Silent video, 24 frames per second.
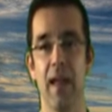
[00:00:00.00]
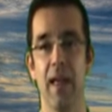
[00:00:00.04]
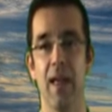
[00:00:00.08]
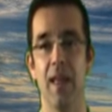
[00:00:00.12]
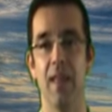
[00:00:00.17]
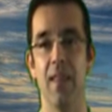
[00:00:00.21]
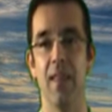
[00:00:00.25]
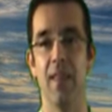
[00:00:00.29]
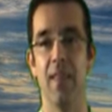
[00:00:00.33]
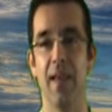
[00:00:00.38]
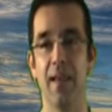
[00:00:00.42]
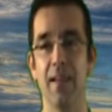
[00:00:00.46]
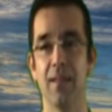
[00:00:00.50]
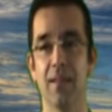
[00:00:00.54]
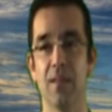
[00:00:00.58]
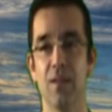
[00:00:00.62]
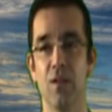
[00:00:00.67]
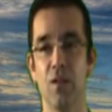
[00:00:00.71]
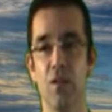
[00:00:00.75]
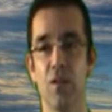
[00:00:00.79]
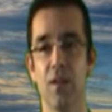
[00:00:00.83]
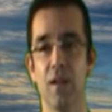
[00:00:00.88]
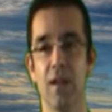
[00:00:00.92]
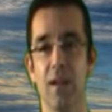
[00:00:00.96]
That's
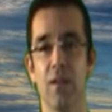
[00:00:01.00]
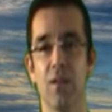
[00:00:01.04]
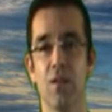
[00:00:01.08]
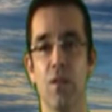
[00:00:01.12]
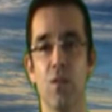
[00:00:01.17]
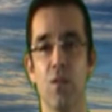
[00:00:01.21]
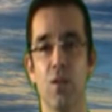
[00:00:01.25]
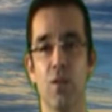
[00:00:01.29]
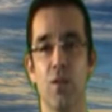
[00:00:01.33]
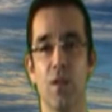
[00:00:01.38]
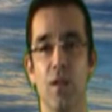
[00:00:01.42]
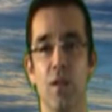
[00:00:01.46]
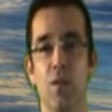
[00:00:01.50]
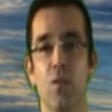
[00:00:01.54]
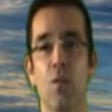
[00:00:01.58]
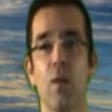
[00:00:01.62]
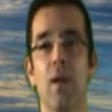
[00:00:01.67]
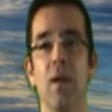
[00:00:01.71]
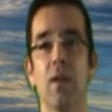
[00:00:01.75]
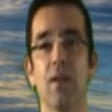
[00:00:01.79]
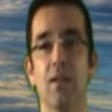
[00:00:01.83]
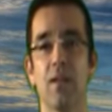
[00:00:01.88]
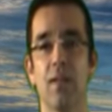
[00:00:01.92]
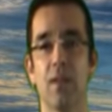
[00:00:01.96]
the news. That is the news for this
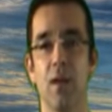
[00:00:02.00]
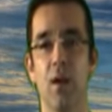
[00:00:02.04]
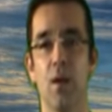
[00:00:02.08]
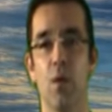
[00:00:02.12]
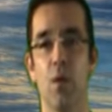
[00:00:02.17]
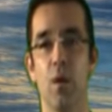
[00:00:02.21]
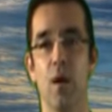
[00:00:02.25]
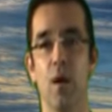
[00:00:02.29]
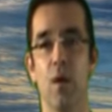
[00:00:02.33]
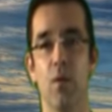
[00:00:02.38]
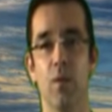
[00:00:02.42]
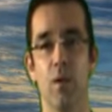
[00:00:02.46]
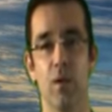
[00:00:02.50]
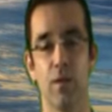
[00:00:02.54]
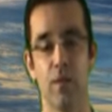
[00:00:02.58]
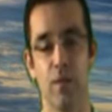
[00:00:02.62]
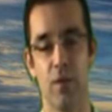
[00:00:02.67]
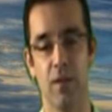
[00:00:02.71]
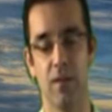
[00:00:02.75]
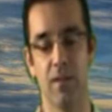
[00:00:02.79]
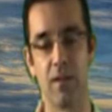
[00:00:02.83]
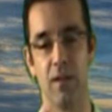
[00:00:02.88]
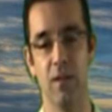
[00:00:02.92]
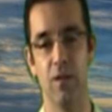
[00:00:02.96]
week. So we look
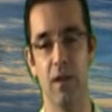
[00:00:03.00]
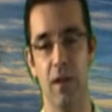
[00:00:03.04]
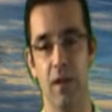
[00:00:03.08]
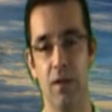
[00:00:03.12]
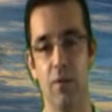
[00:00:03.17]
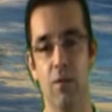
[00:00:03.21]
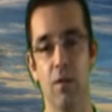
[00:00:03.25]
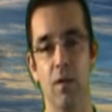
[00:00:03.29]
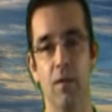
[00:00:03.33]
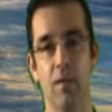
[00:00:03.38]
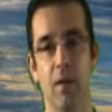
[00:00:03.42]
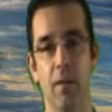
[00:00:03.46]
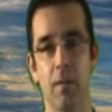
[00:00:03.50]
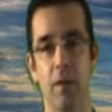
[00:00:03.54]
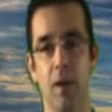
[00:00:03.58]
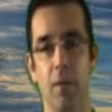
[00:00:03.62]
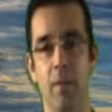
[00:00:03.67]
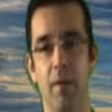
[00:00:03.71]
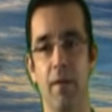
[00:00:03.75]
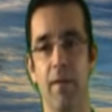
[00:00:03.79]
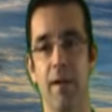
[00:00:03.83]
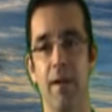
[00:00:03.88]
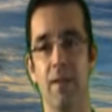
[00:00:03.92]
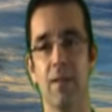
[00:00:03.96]
forward to seeing you at any one of our
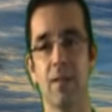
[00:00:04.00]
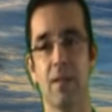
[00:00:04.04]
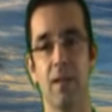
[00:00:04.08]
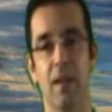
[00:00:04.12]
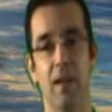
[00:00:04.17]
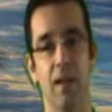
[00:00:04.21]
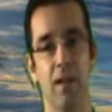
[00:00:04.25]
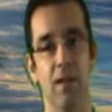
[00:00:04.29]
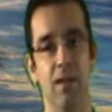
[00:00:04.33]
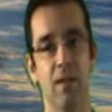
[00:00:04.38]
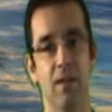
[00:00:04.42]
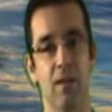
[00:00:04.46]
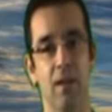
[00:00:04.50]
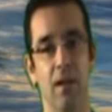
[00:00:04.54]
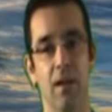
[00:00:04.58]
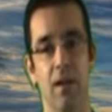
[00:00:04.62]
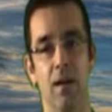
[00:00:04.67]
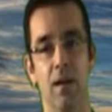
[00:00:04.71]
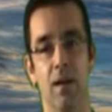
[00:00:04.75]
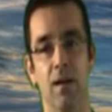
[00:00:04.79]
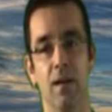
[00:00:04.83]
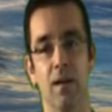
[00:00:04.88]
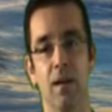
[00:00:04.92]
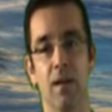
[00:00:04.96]
upcoming events. And
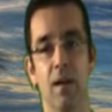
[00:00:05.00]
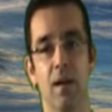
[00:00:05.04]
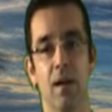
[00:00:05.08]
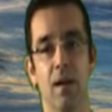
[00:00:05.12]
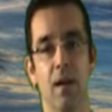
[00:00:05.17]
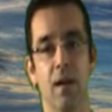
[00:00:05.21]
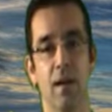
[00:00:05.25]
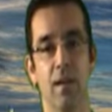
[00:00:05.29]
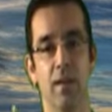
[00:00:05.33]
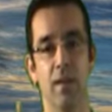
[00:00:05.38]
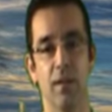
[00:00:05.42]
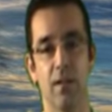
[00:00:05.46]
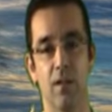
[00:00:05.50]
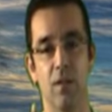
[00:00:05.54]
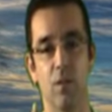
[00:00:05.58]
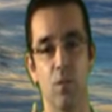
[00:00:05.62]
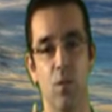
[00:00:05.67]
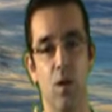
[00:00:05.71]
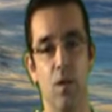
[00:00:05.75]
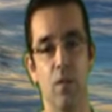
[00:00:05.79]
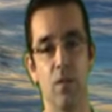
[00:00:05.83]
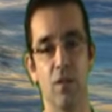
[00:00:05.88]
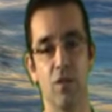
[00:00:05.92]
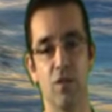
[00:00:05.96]
this is
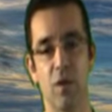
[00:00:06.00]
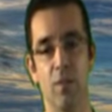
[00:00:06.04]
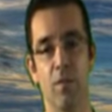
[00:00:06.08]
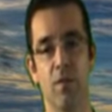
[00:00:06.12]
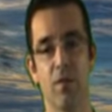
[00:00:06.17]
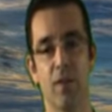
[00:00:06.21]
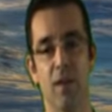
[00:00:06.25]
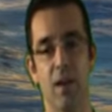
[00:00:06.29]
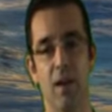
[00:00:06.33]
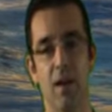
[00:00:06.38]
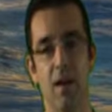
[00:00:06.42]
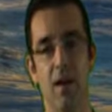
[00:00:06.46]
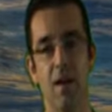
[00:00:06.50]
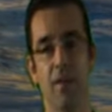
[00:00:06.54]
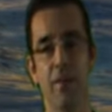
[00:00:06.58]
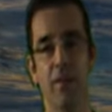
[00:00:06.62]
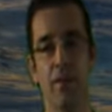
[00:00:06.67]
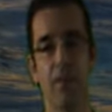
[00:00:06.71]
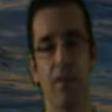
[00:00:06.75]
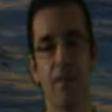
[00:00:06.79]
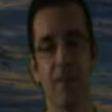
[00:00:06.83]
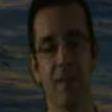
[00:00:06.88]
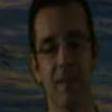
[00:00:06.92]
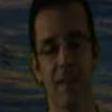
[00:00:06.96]
Juan Restrepo signing off.